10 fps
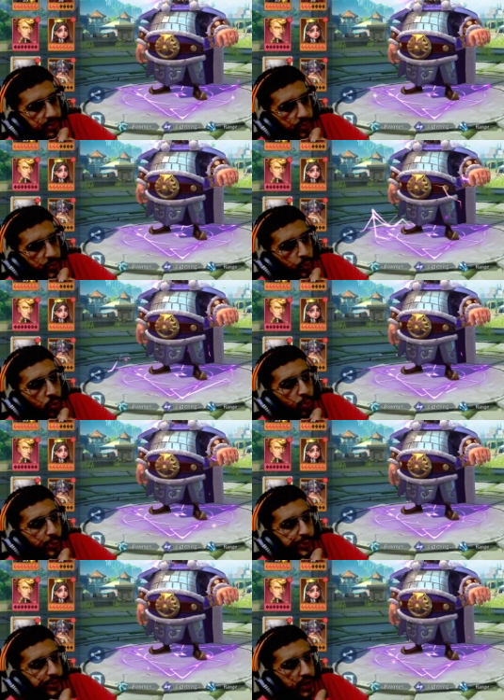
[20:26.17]
two
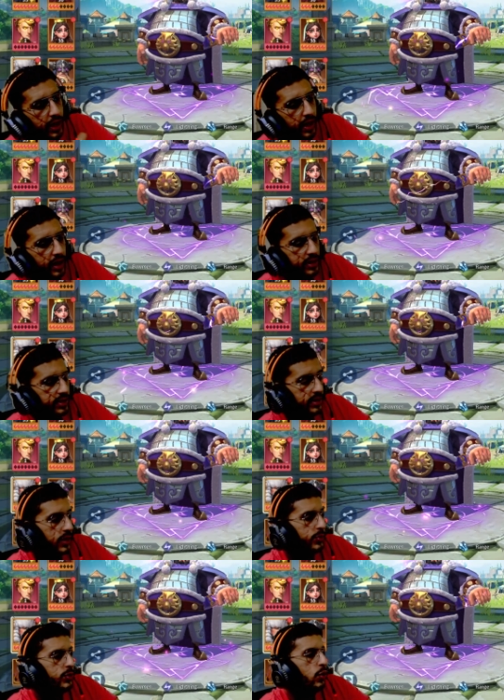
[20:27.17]
immortals, I think I
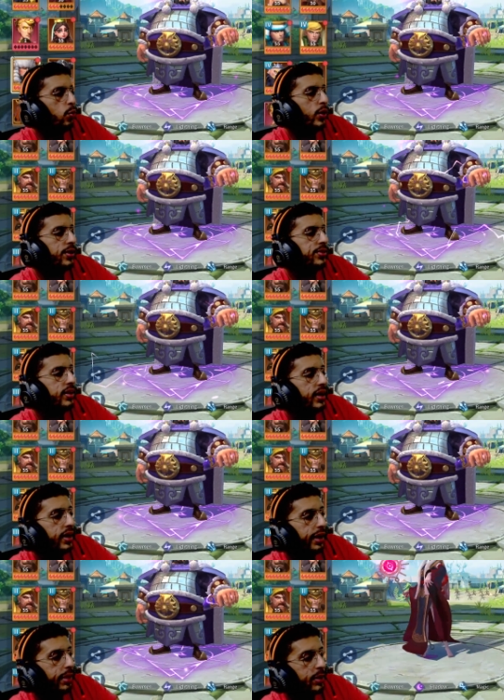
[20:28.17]
would go with
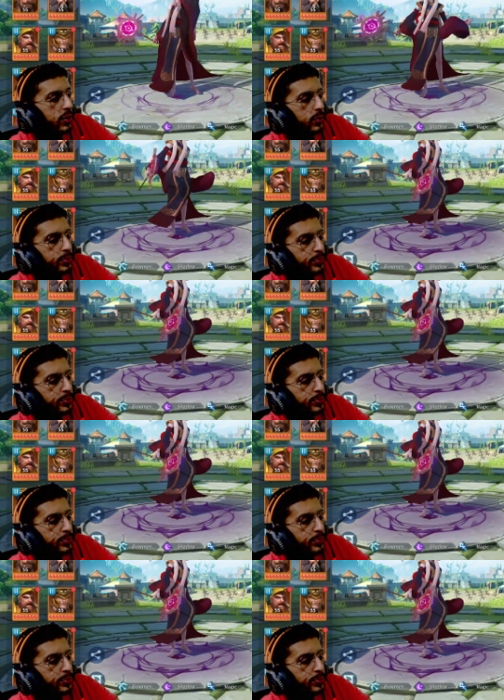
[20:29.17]
Himiko,